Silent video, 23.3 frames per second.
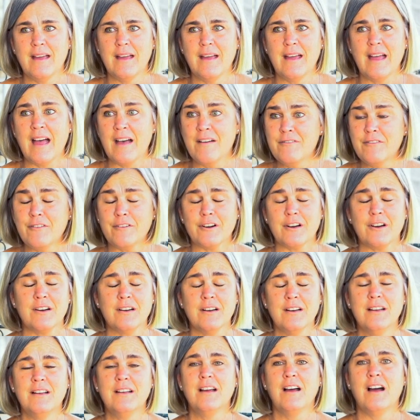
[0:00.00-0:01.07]
ever,
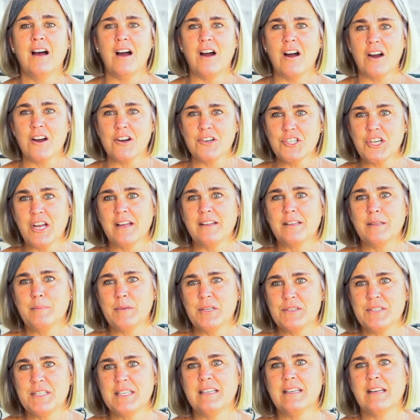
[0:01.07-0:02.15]
our child
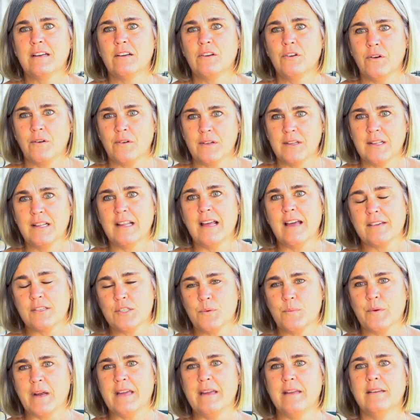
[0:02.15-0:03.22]
abuse and neglect
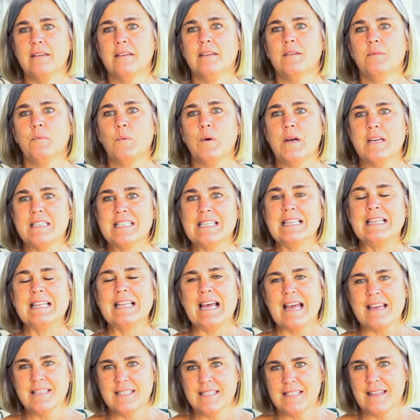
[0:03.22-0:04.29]
rate was
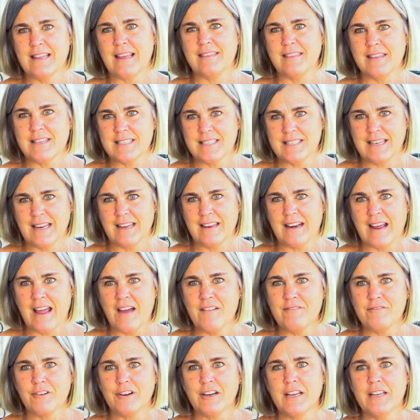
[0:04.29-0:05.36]
less than the state
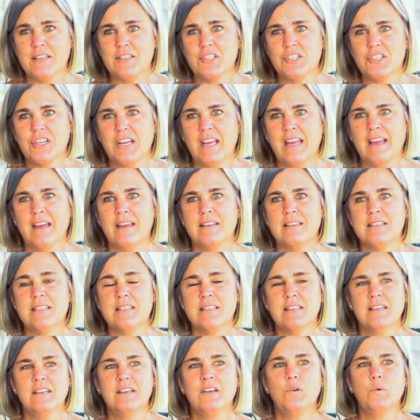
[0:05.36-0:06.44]
average. And
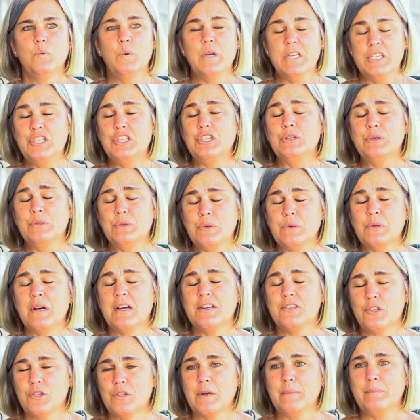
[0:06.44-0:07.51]
we do
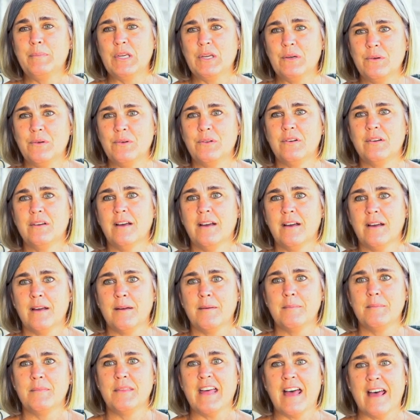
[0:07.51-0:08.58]
attribute
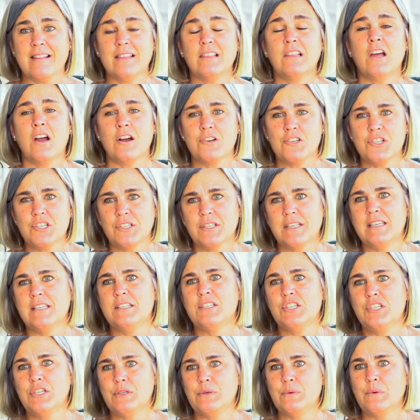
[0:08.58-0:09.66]
that largely
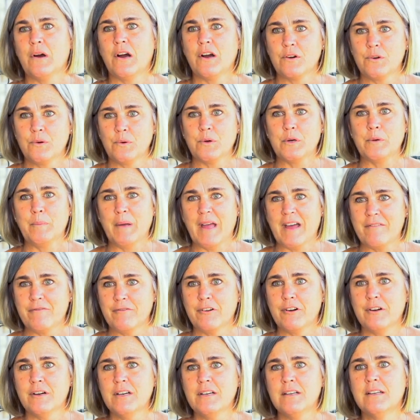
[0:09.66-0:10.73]
to our group
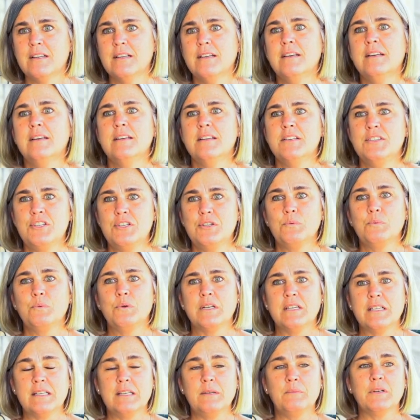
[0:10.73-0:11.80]
effort to
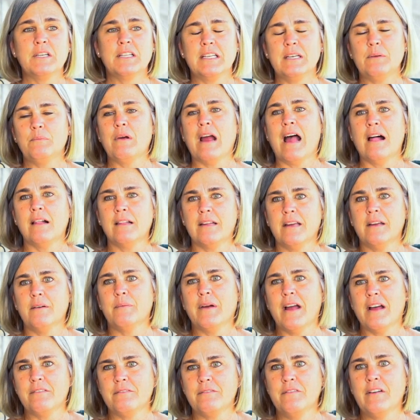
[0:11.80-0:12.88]
really, really rally
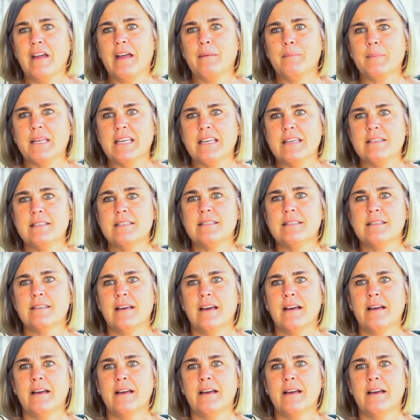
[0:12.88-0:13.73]
around families.